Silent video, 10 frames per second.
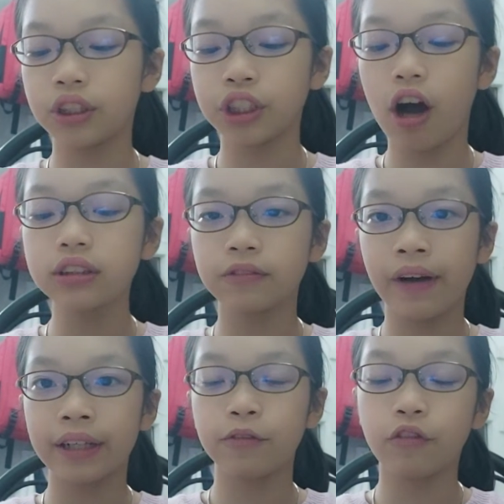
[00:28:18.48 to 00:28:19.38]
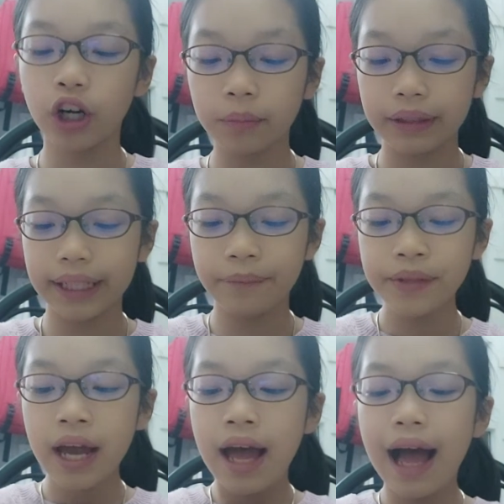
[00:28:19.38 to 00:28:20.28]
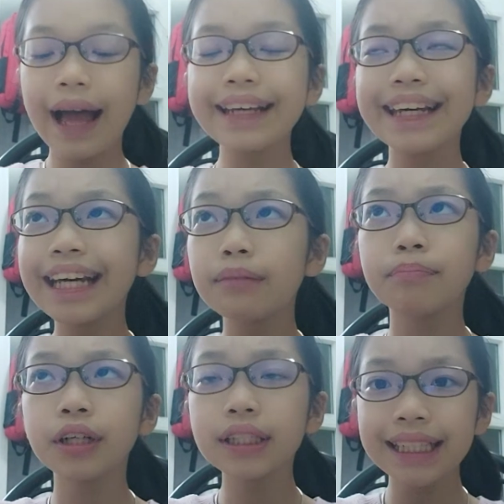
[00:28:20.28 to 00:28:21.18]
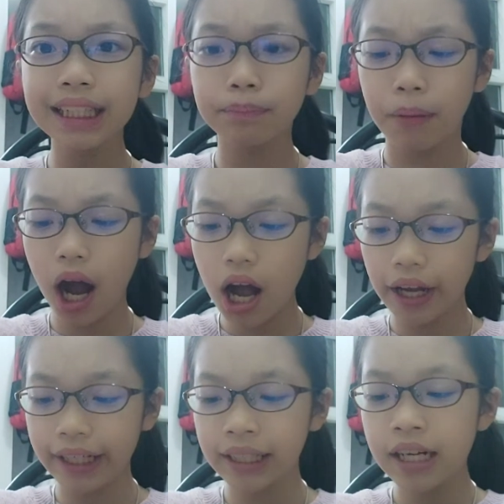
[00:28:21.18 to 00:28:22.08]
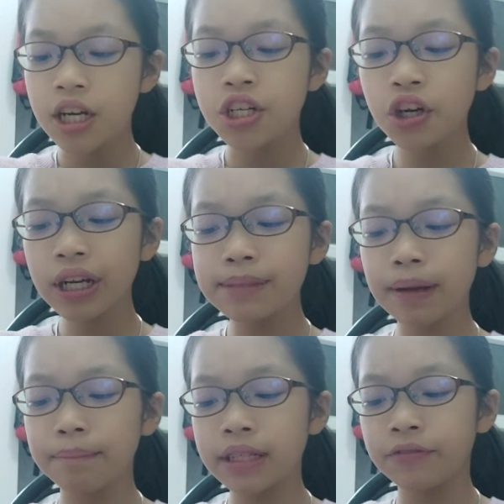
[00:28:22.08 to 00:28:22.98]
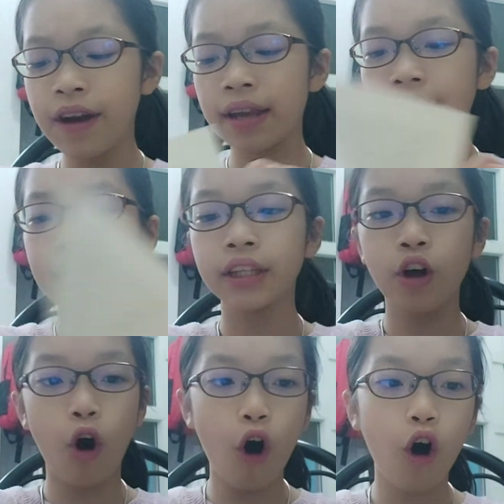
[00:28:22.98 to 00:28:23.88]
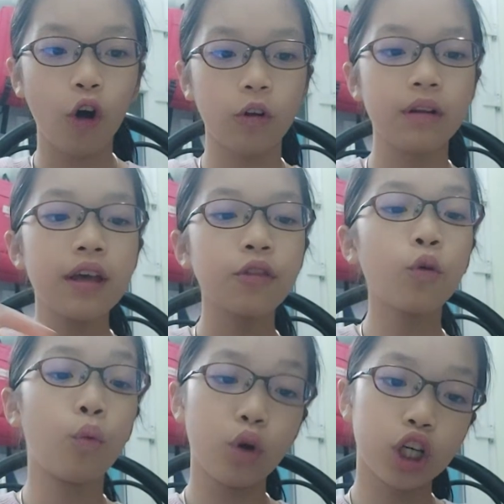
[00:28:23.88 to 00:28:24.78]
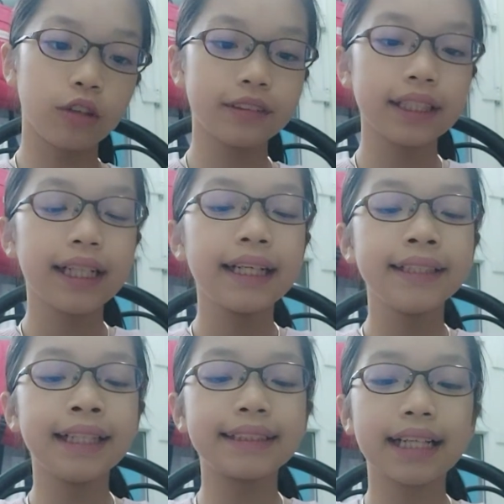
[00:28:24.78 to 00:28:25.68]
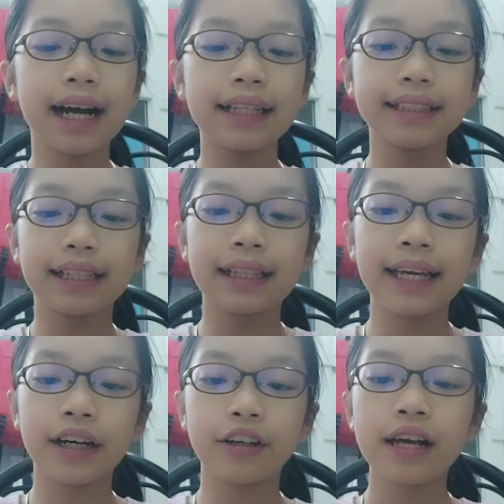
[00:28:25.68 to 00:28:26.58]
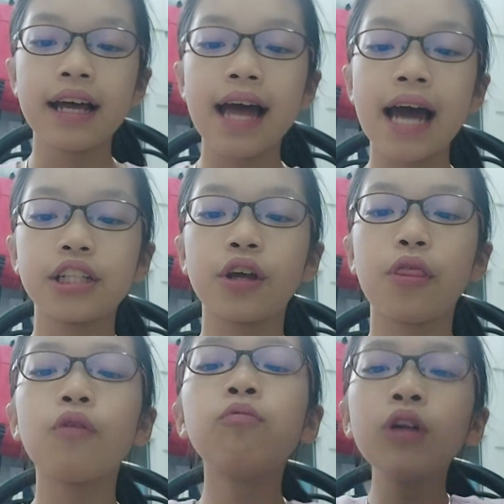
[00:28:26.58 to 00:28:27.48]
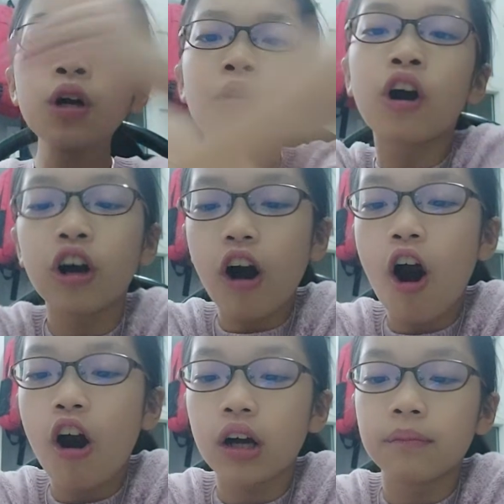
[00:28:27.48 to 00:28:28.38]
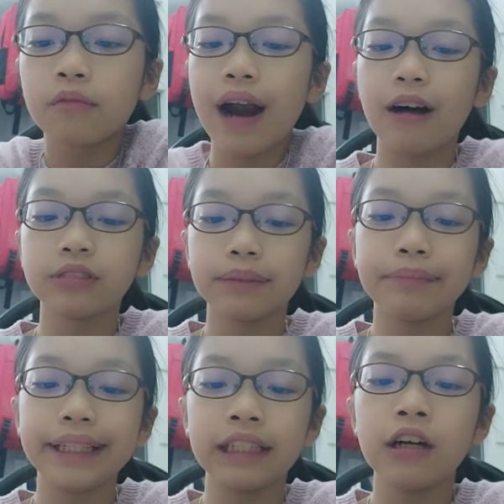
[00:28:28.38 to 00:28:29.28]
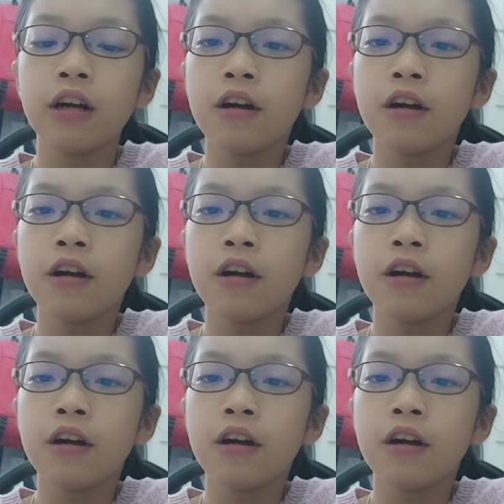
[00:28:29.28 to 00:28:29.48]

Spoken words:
Josephine firmly. "I can't bear to say goodbye. Shirley's my best friend in all the world," Jessica declared as she threw her arm round me.